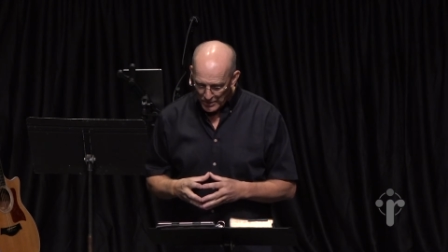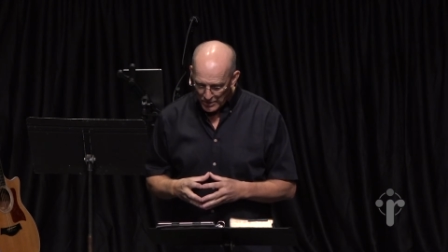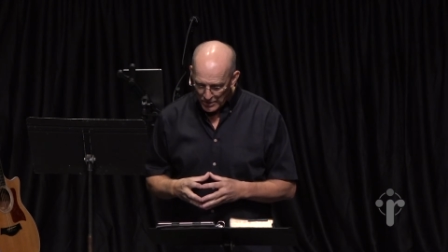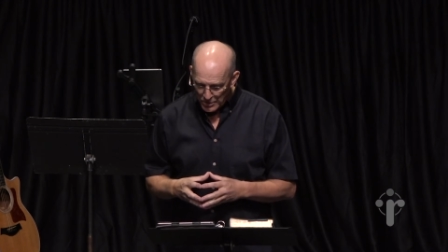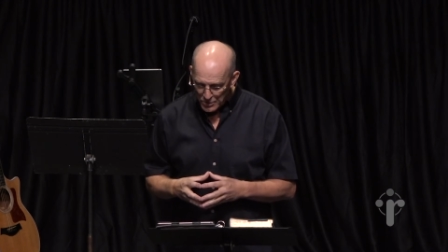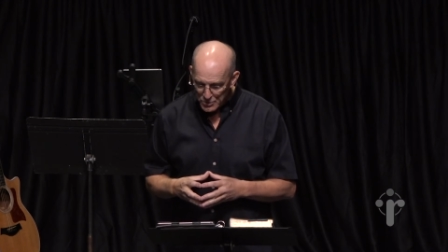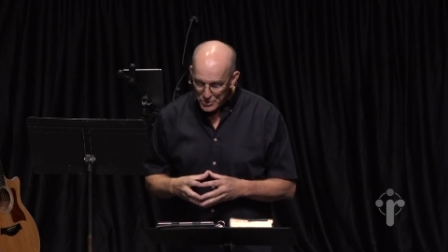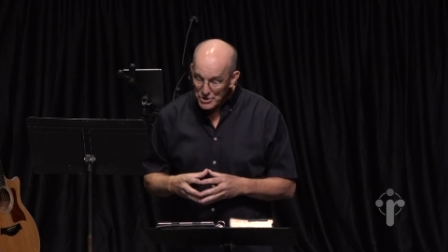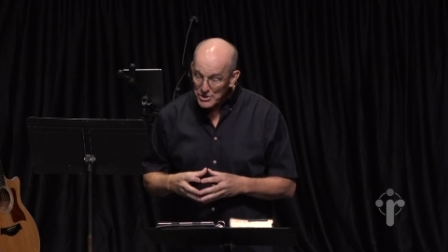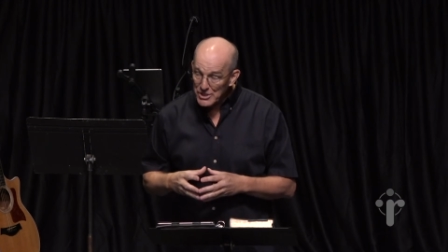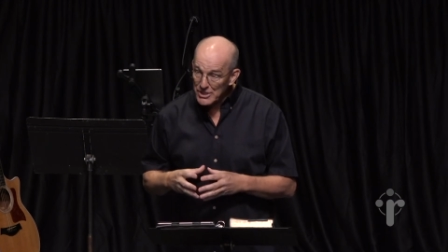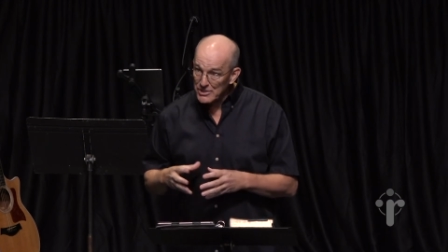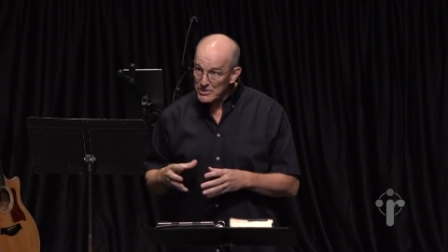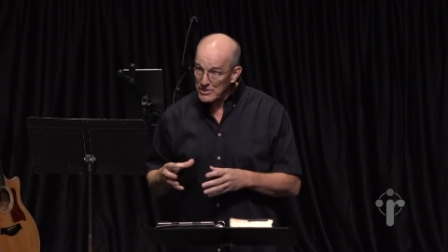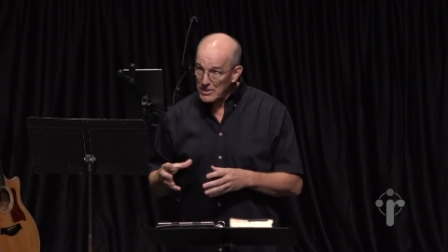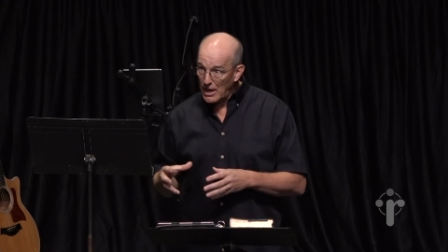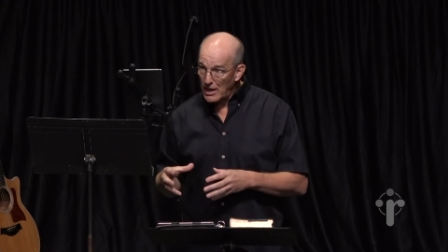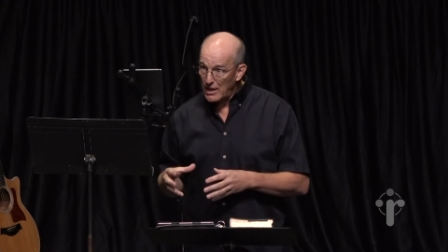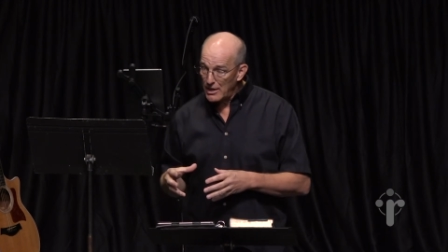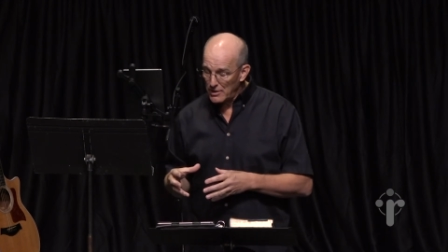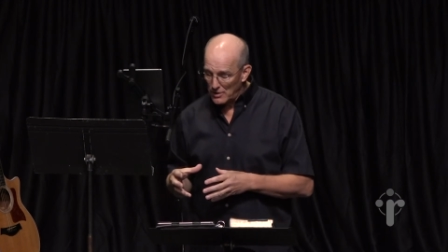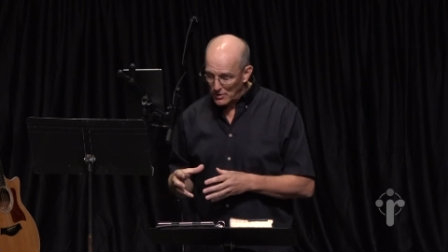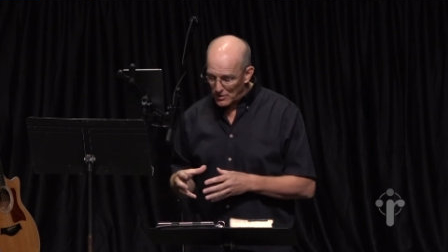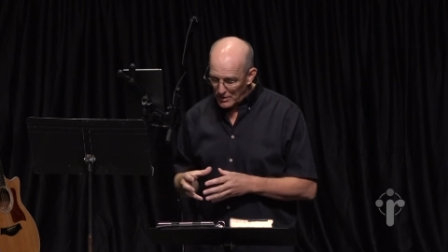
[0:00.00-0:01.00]
whose
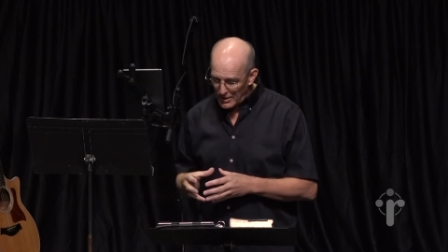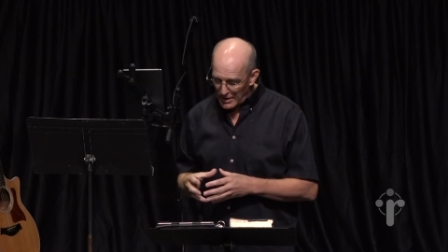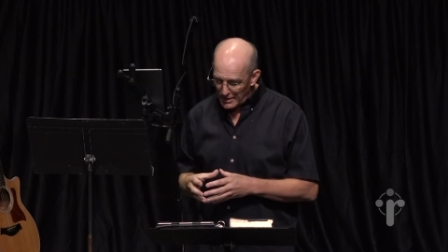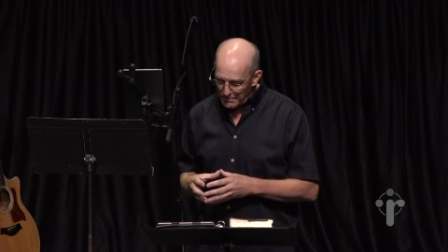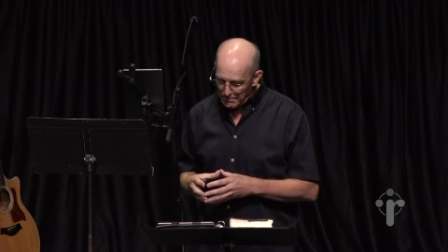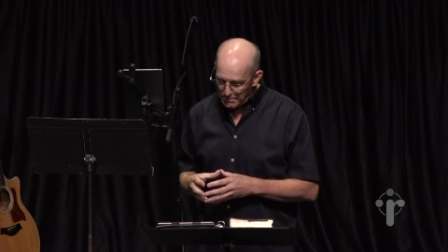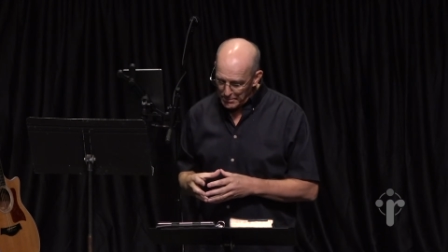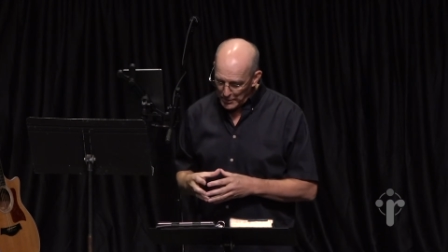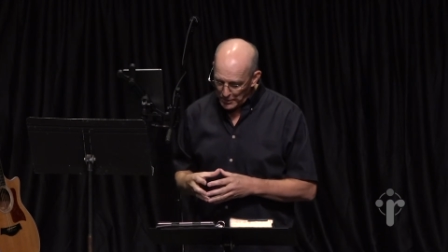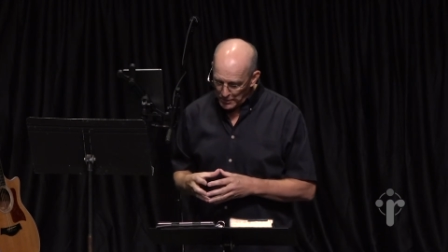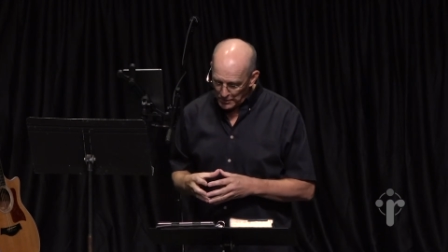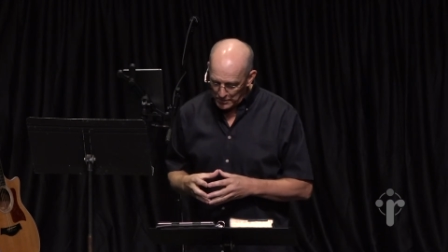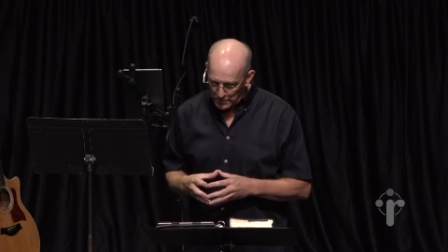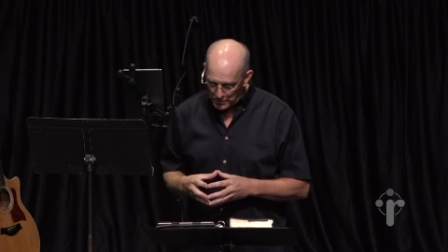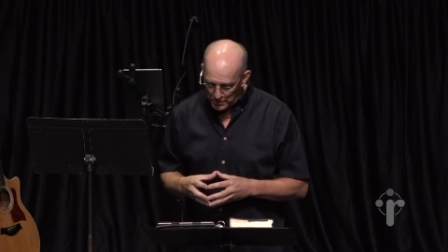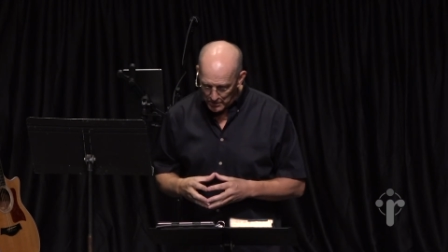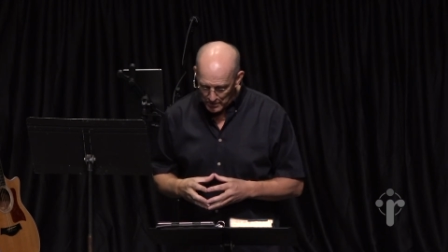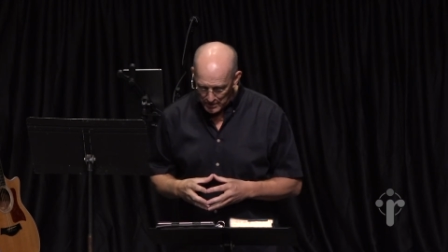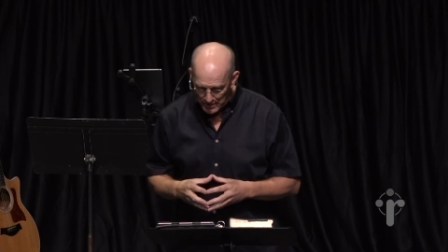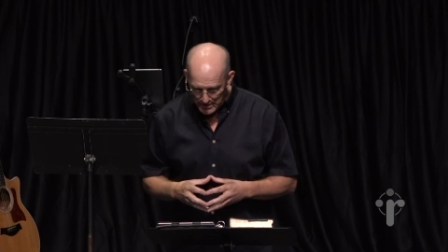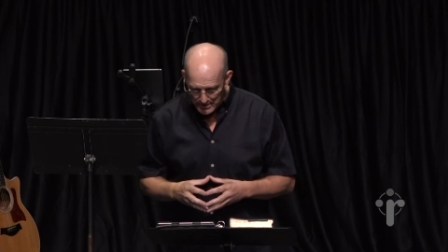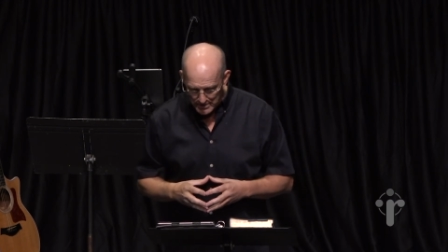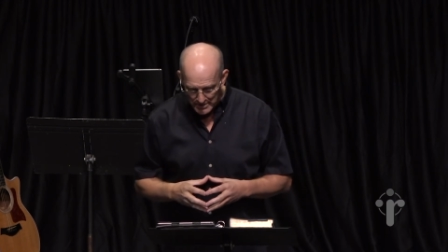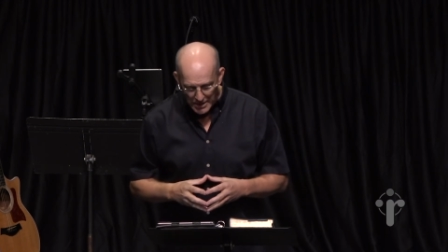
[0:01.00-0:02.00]
designer and
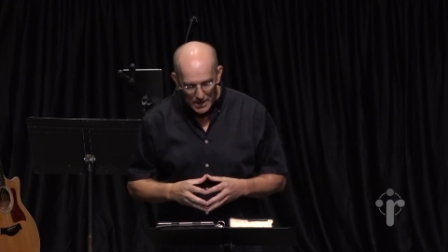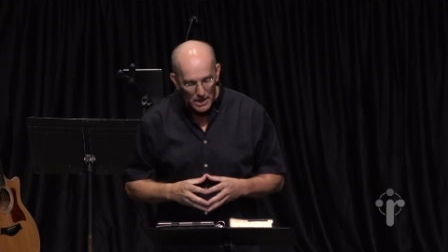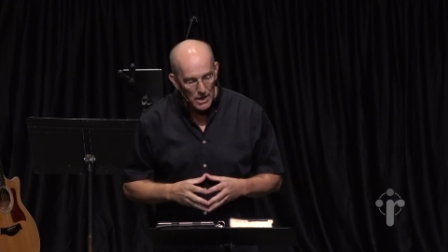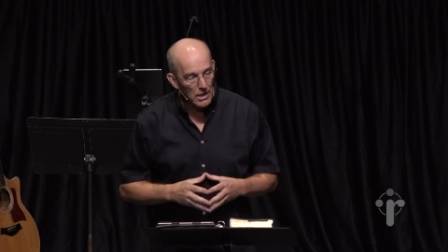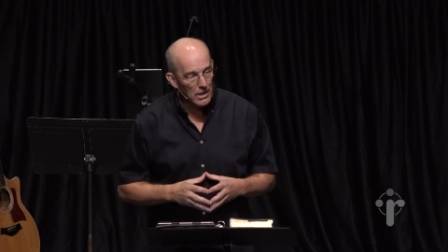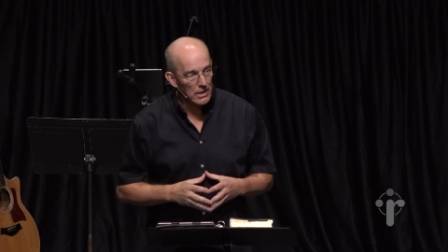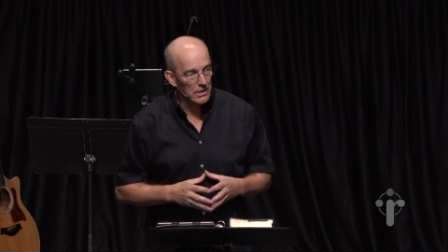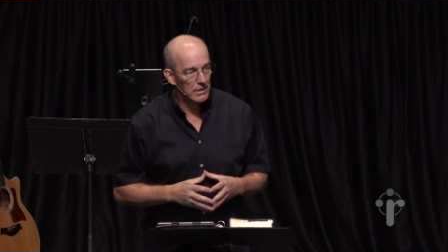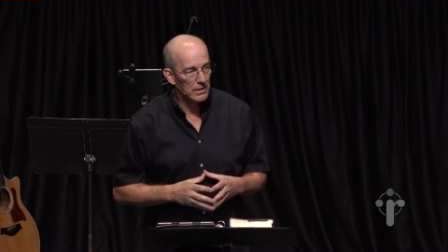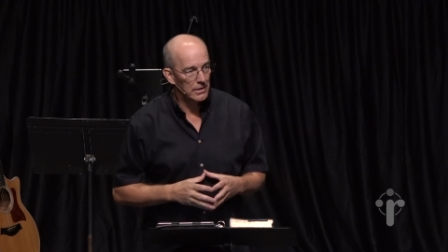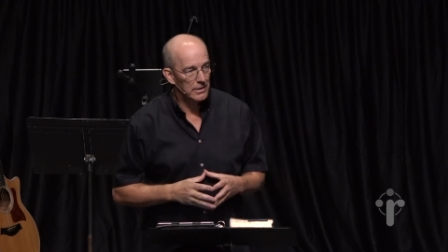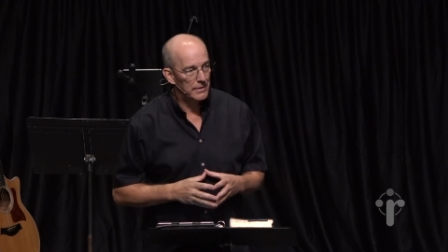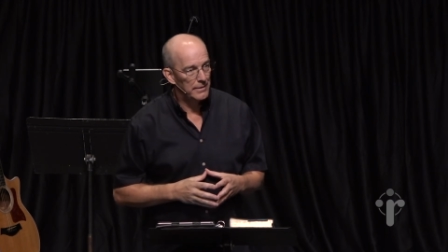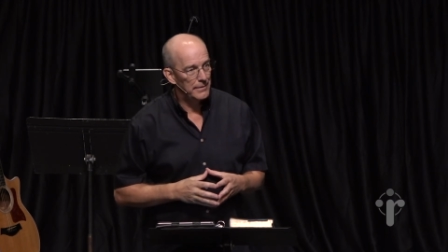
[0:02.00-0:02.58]
builder is God.